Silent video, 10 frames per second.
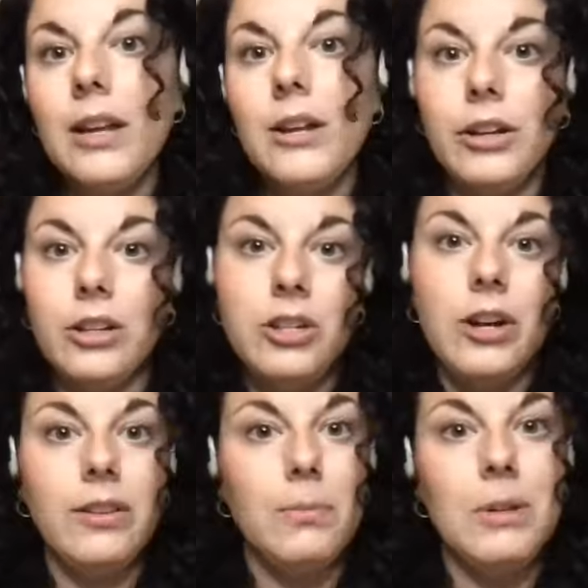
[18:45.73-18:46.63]
and you're going to share
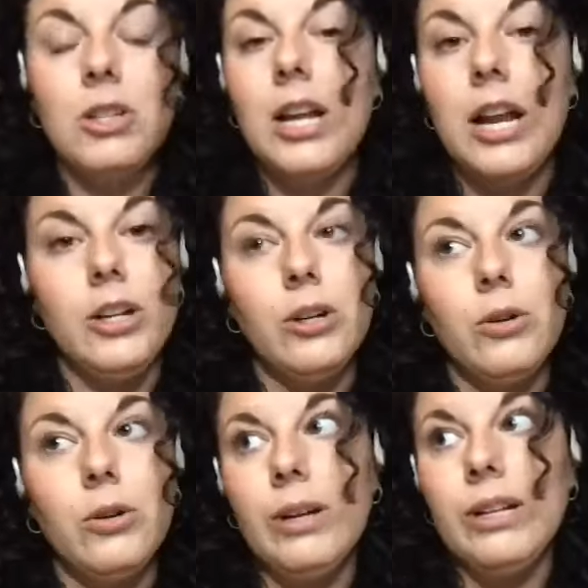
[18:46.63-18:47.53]
this mission, and you're
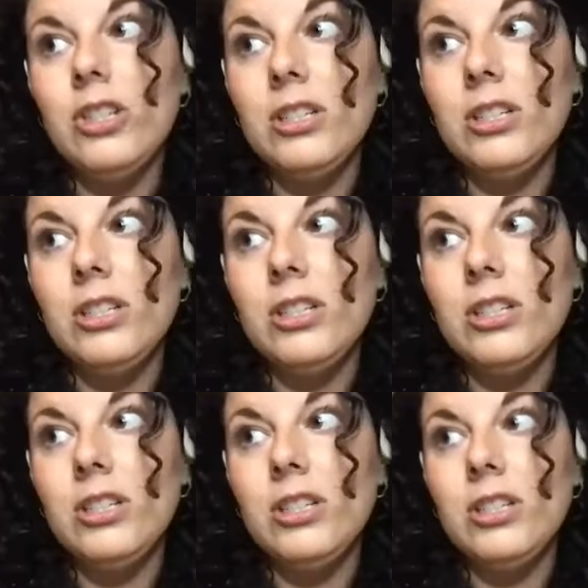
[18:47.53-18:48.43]
going to just feel
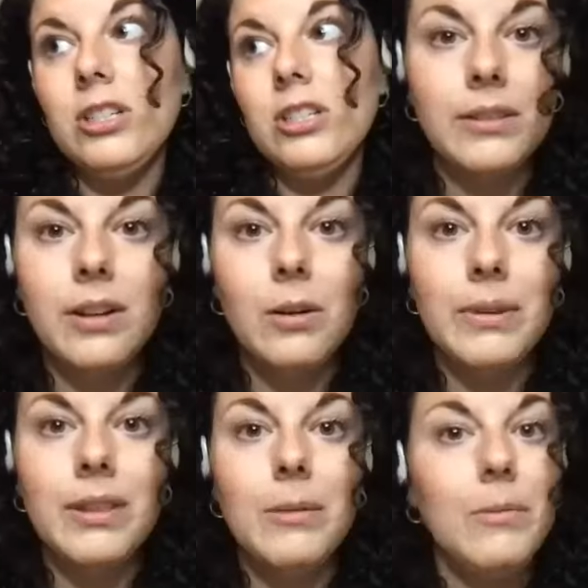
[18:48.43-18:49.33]
on fire doing
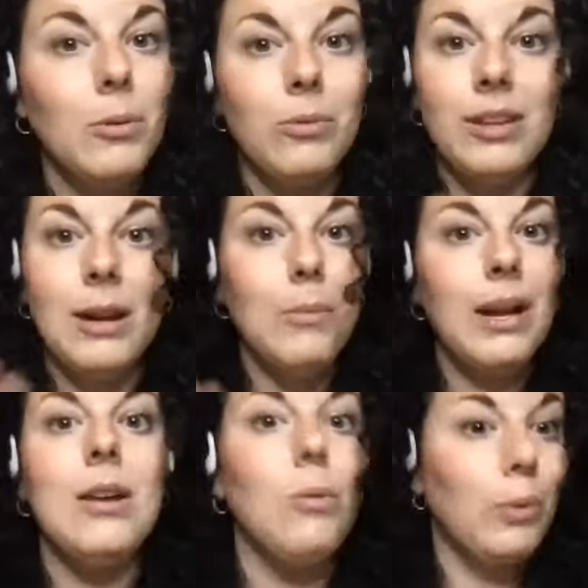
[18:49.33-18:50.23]
this all with them the
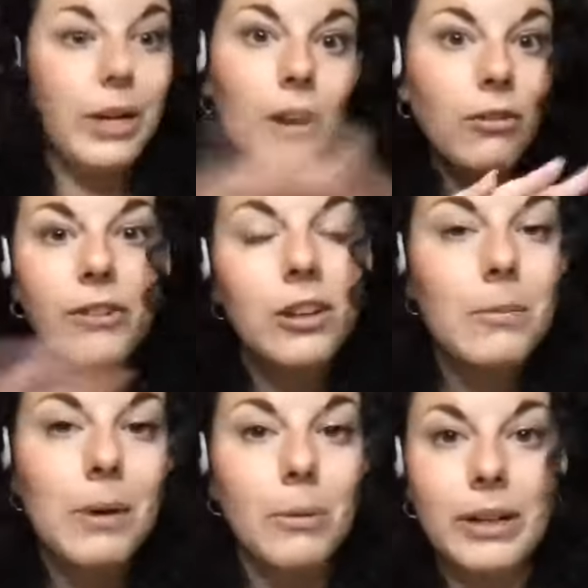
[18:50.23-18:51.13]
same way that we all
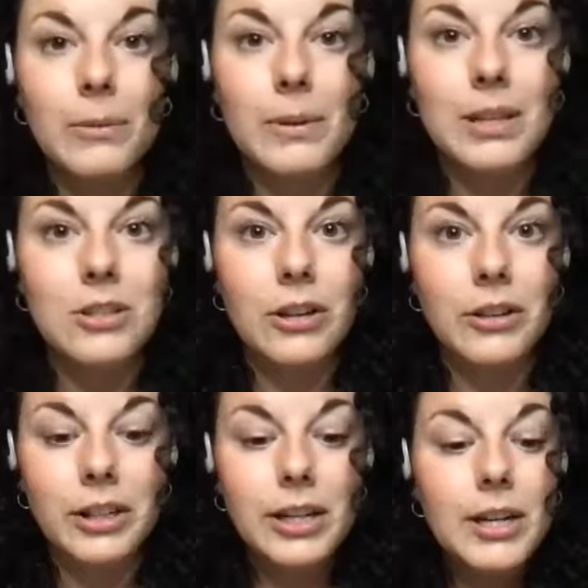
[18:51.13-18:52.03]
feel about working with each
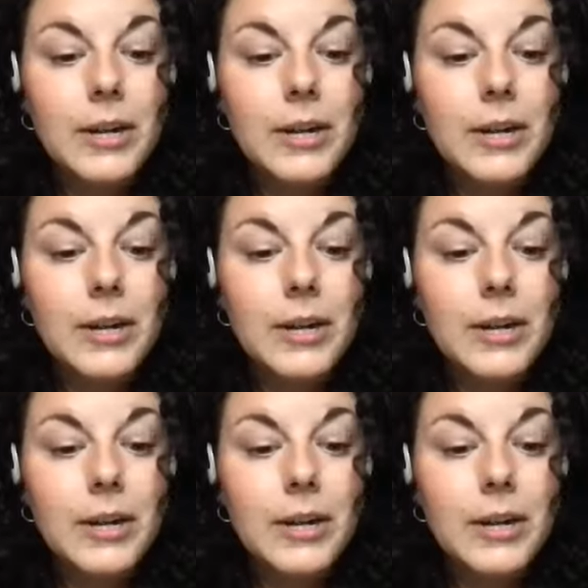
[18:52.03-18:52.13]
other,